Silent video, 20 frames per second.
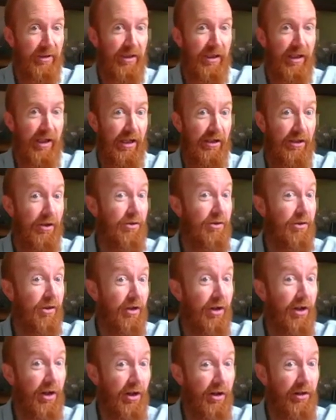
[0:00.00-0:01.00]
And those are
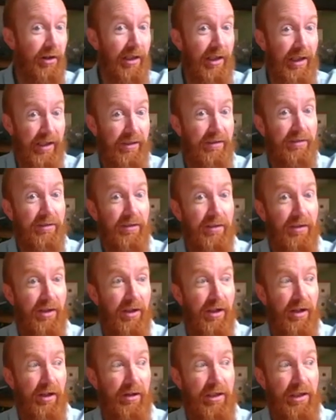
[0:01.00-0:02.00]
kind of
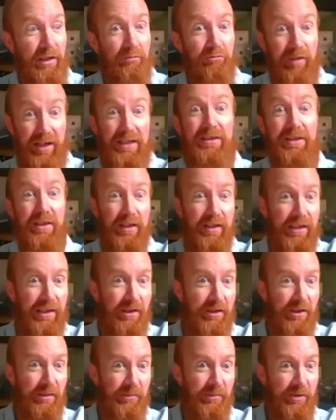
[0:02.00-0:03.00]
highly rated in
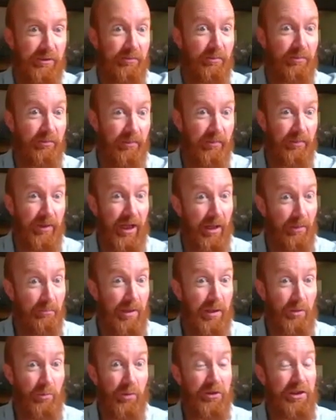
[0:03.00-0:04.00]
terms of
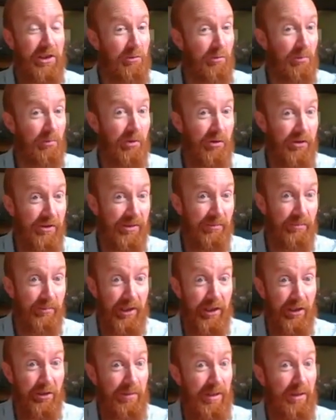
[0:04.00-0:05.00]
me wanting to employ
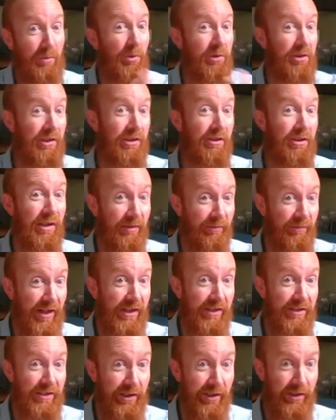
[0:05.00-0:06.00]
somebody or me wanting to
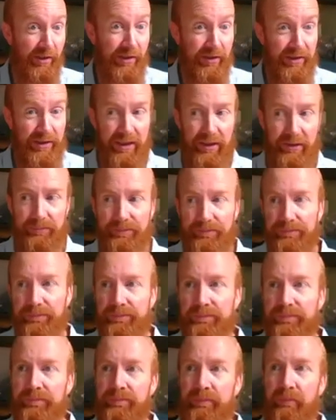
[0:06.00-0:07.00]
invest in an idea.
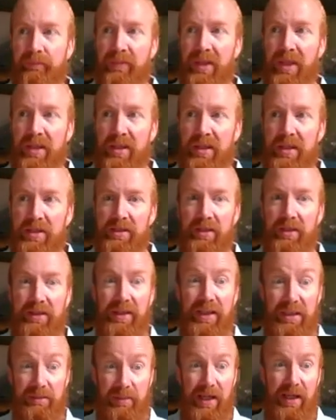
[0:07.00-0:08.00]
So
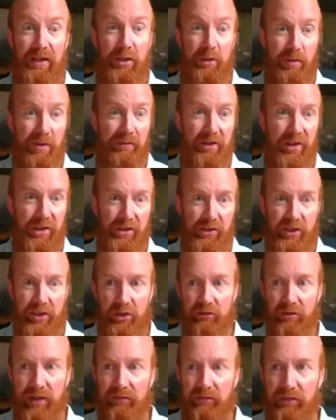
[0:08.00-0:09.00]
think about how you evidence your
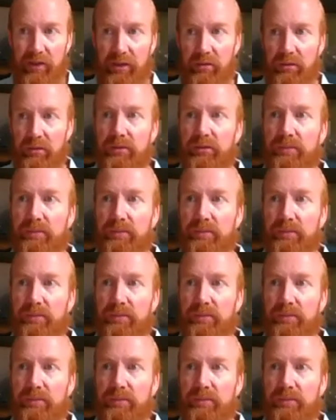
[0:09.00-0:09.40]
track record.